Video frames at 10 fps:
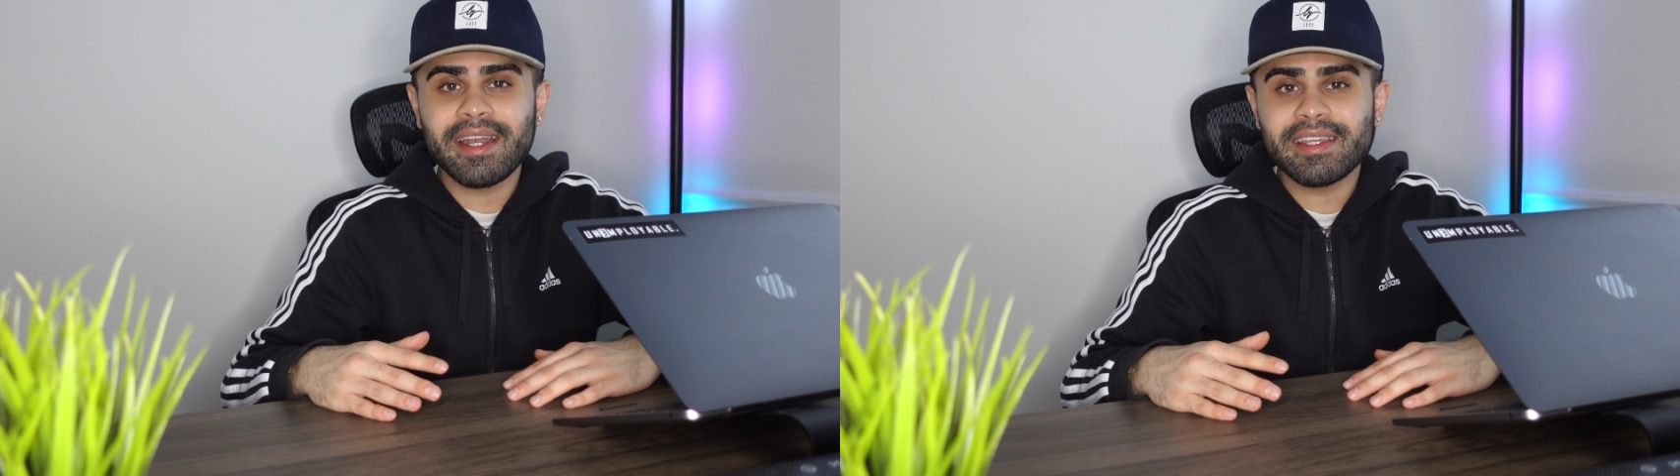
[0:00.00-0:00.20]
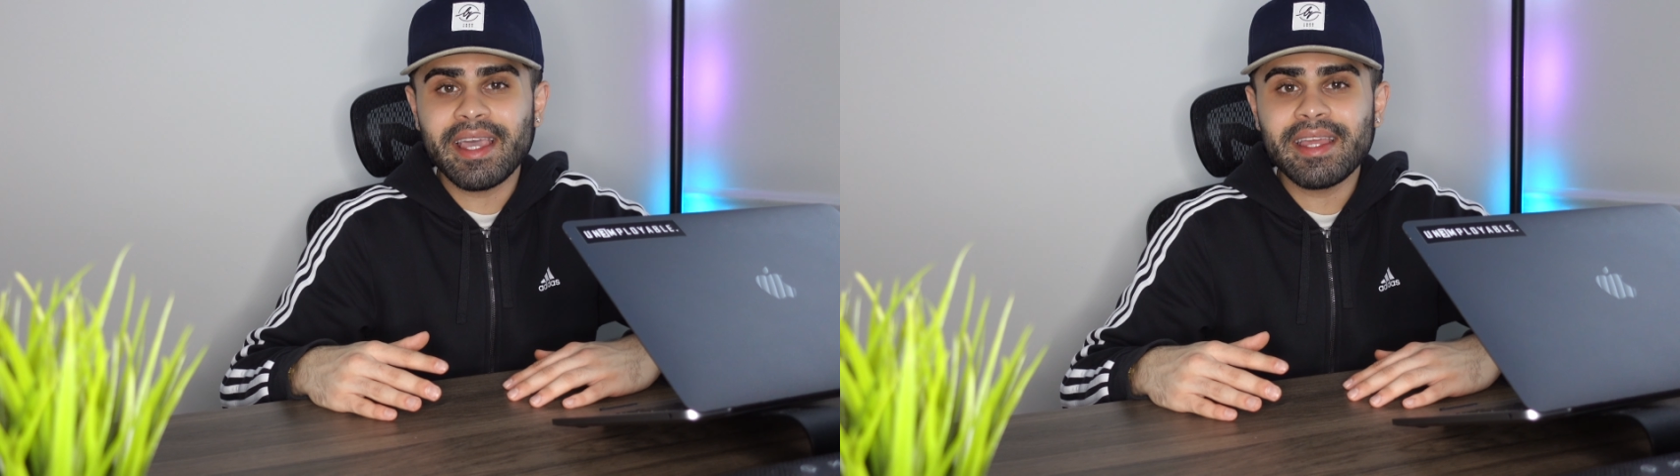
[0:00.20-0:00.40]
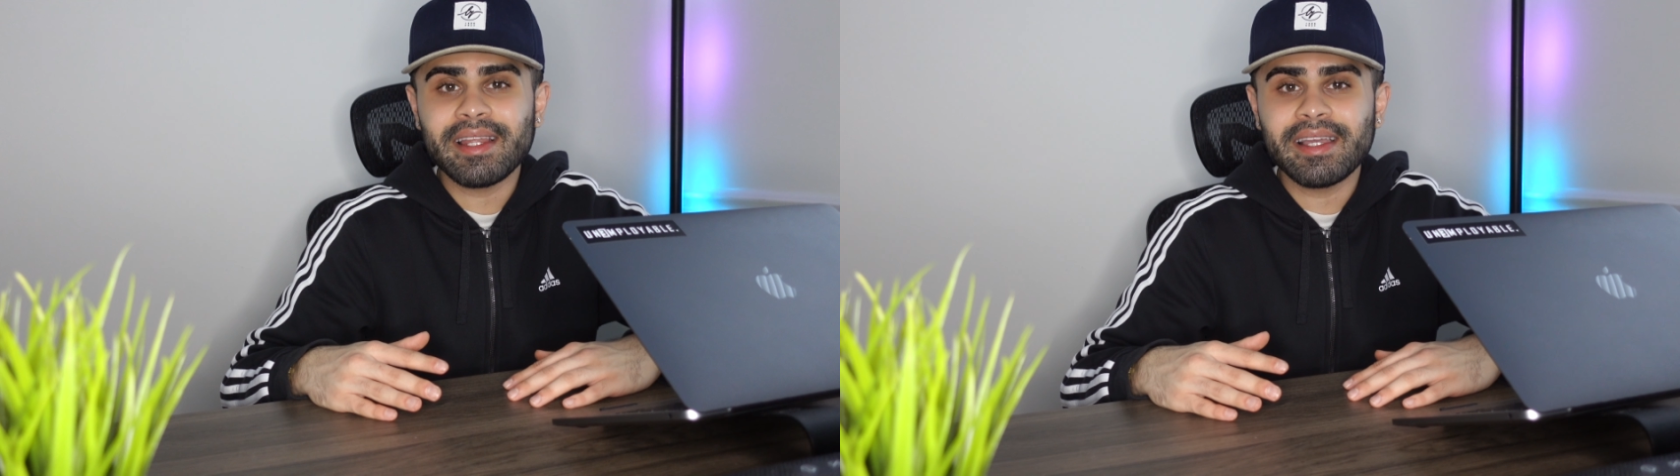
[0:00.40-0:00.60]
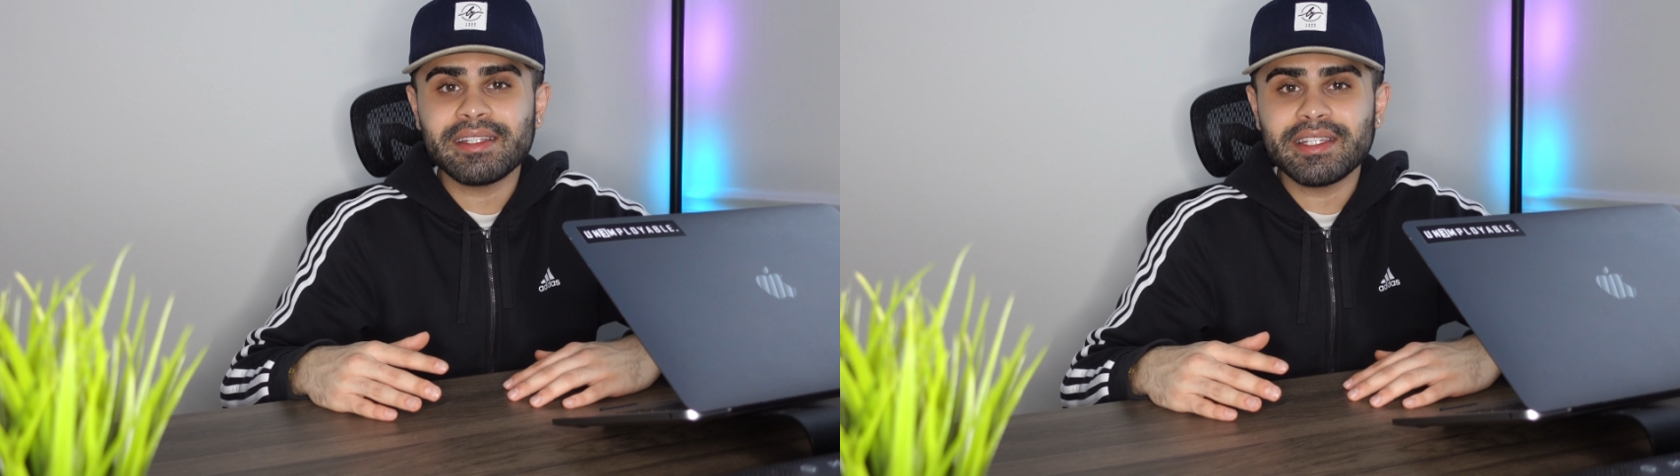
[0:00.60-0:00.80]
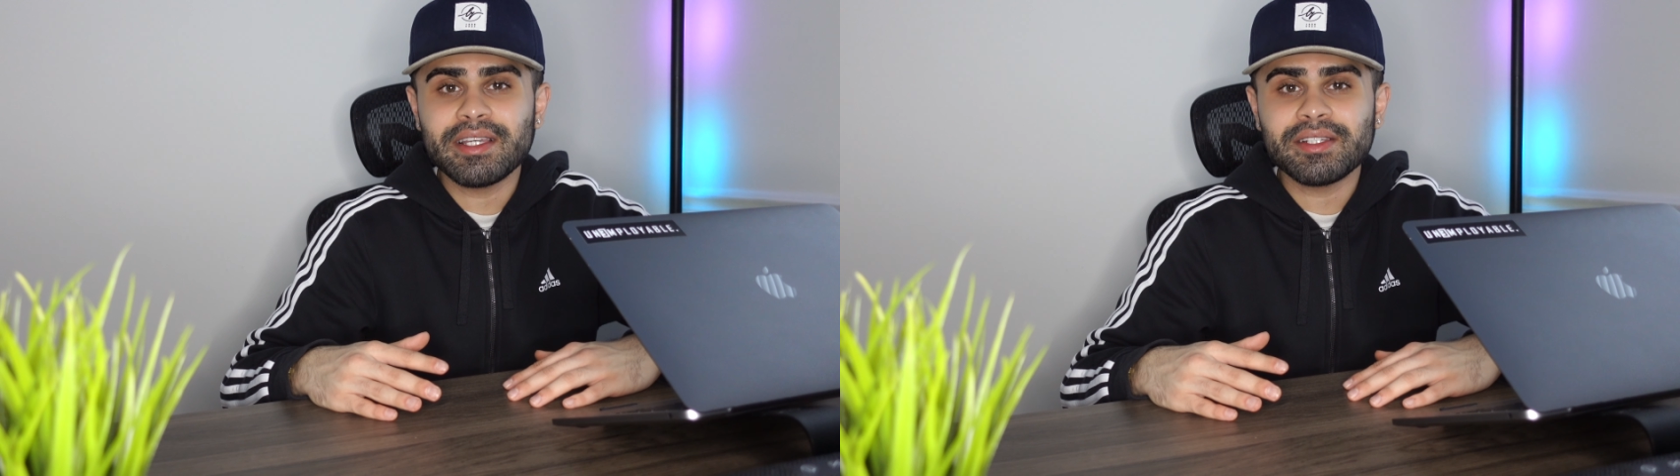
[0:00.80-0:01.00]
and gain
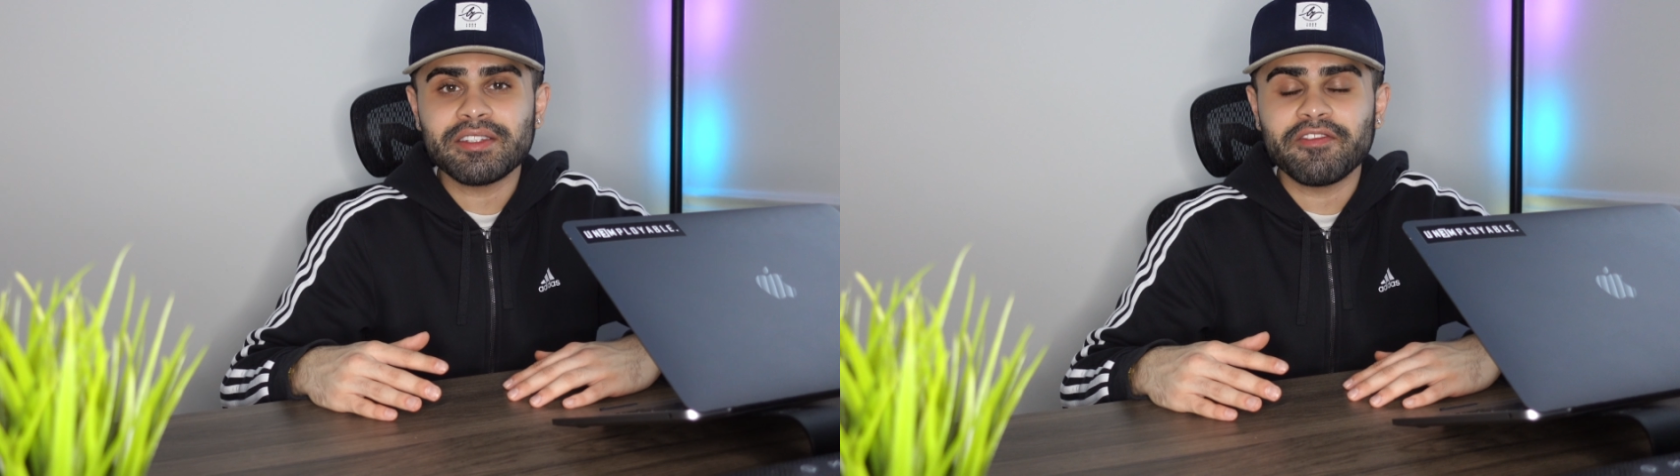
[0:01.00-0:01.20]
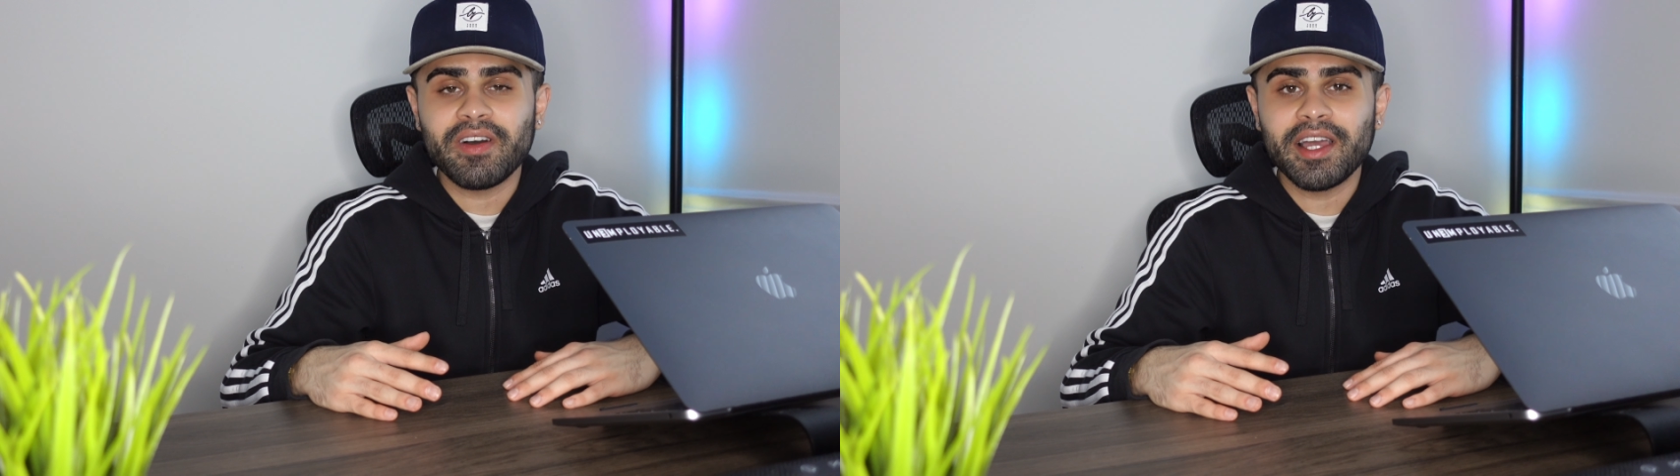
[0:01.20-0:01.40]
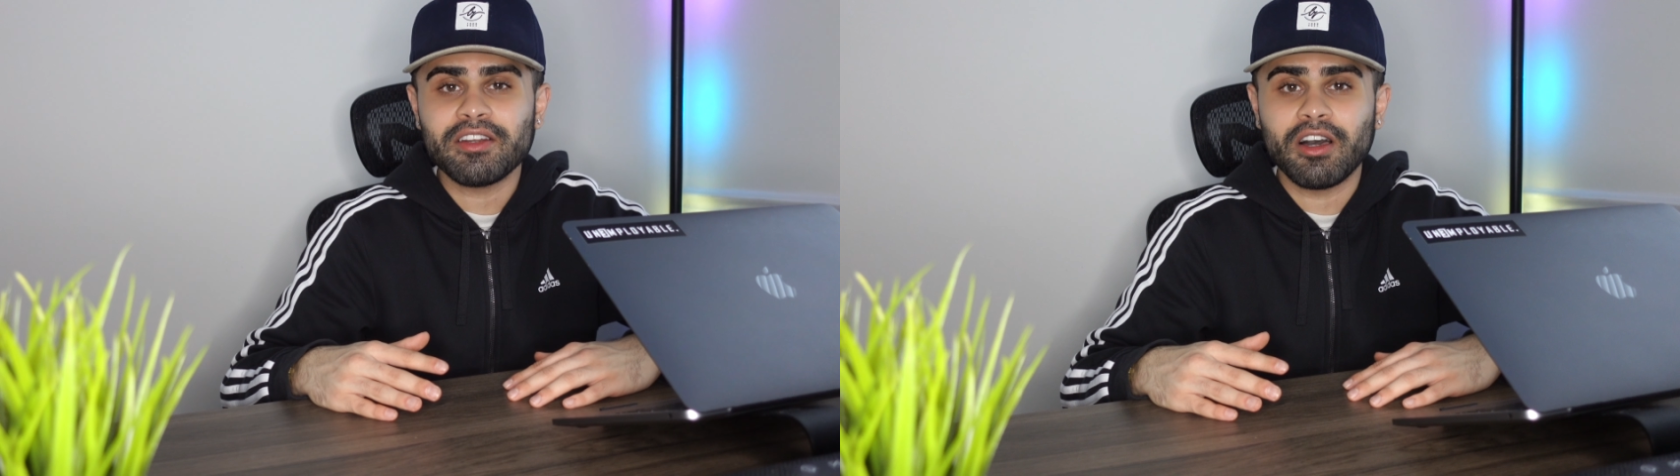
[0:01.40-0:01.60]
ideas to find